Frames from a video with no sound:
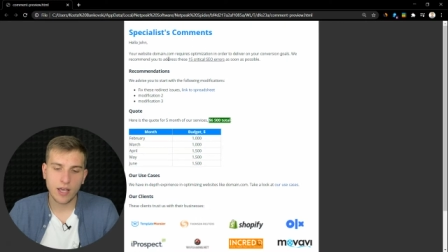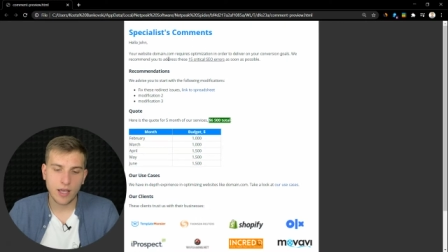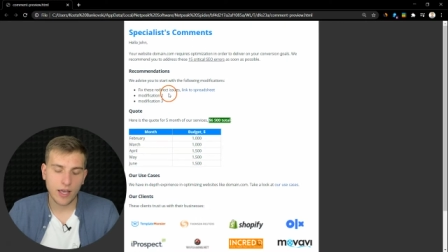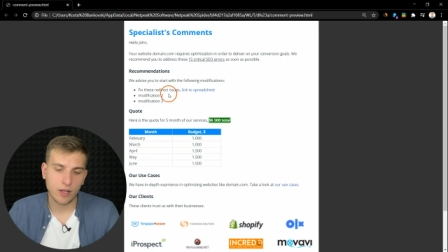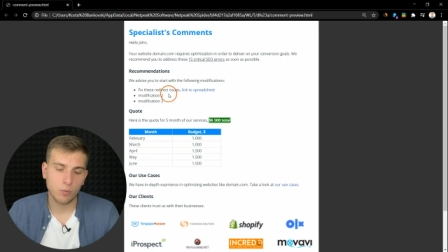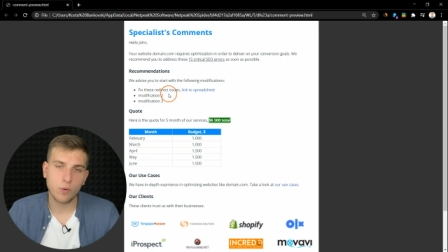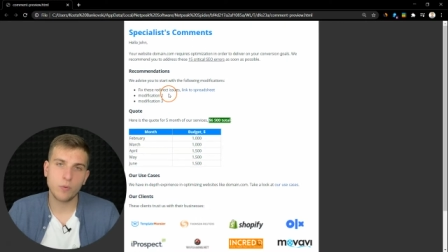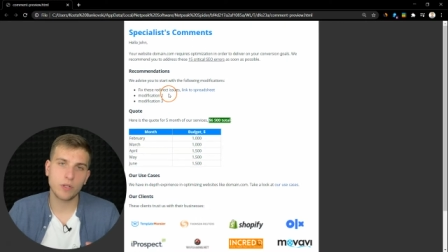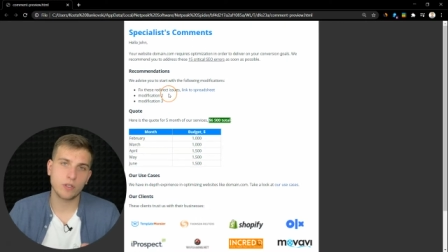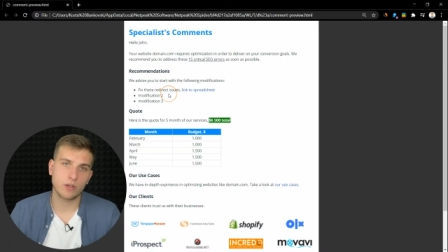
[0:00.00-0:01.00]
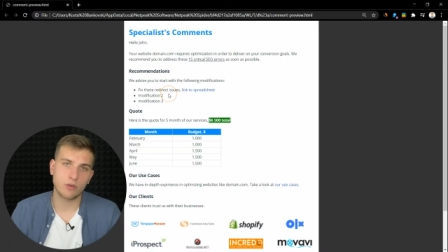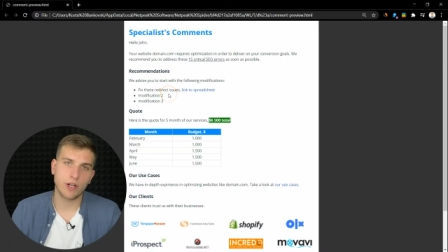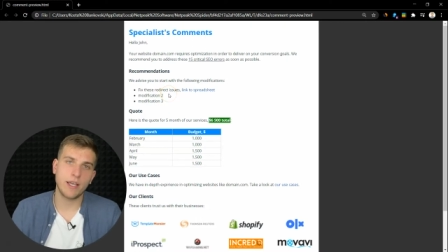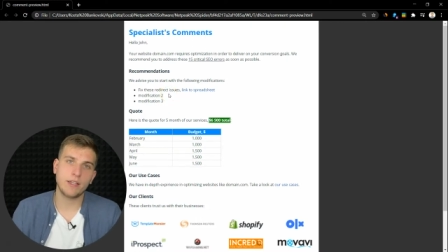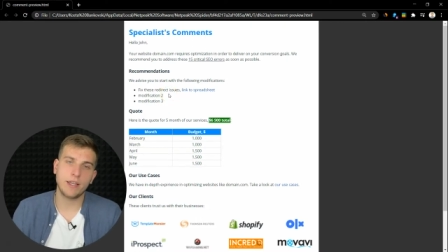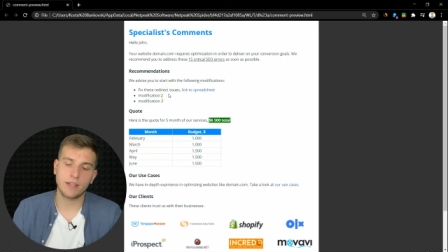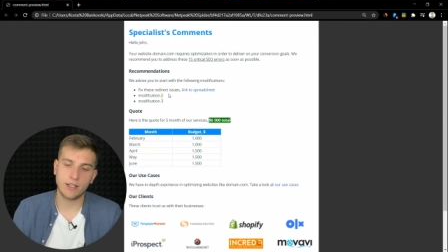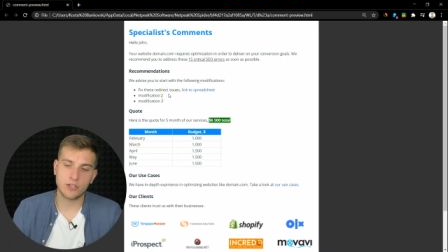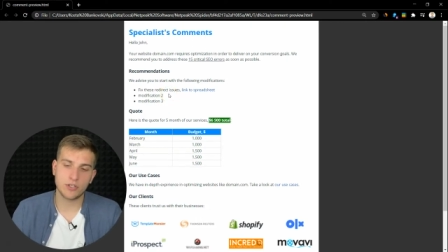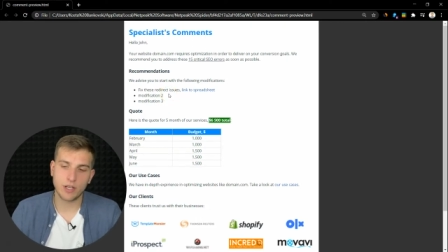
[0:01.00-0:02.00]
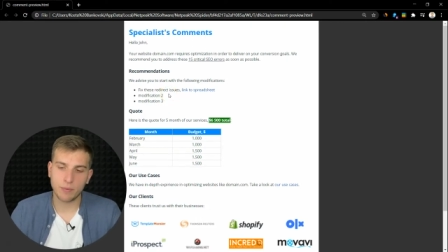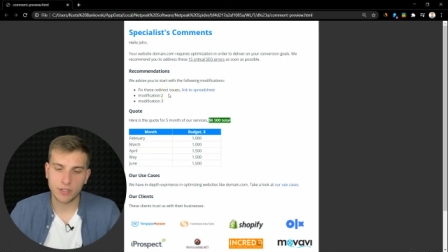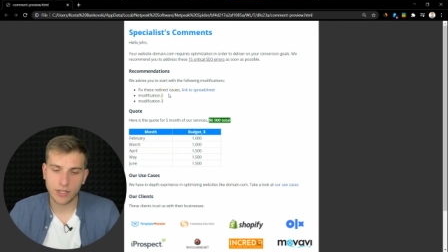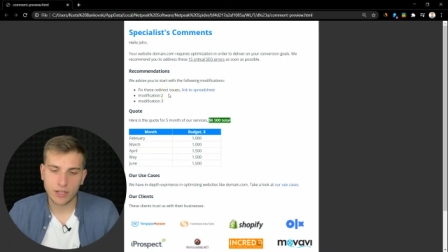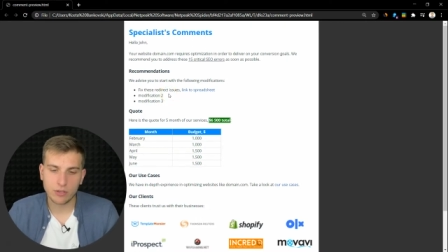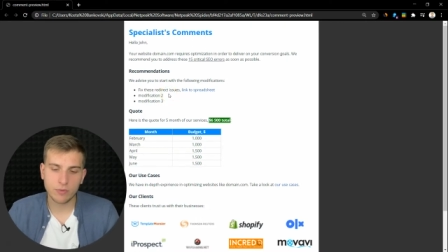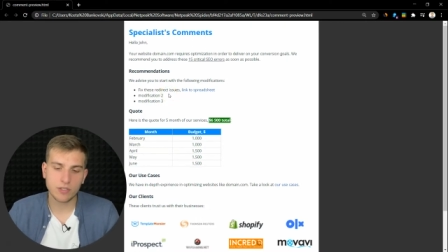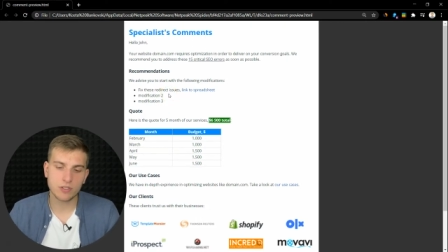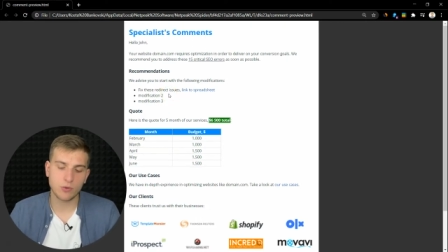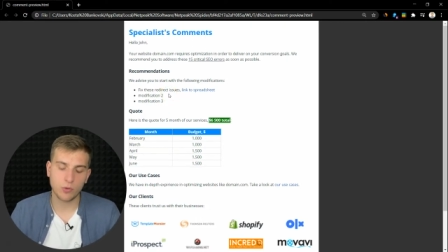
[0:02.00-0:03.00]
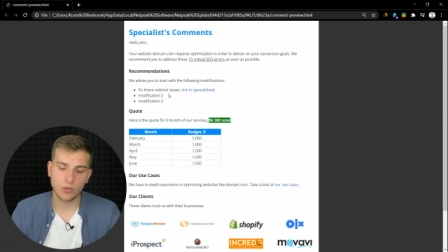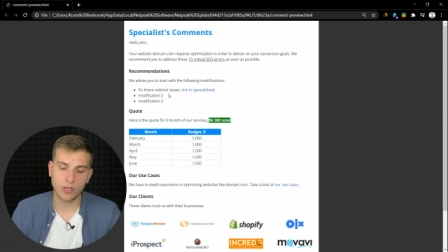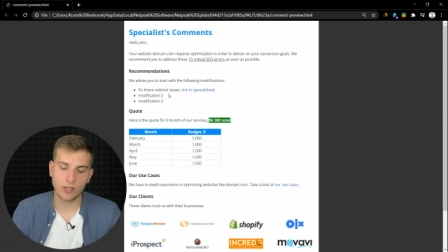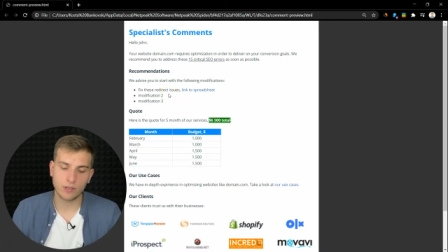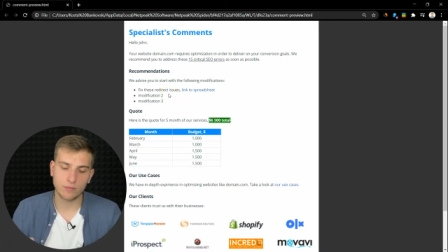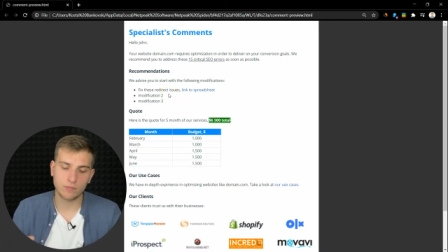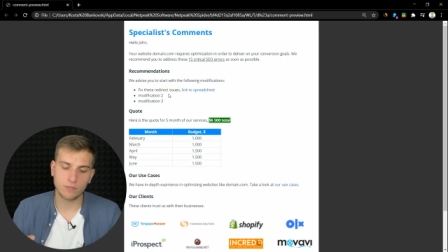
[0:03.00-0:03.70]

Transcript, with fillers: and we will create an H T M L document so you can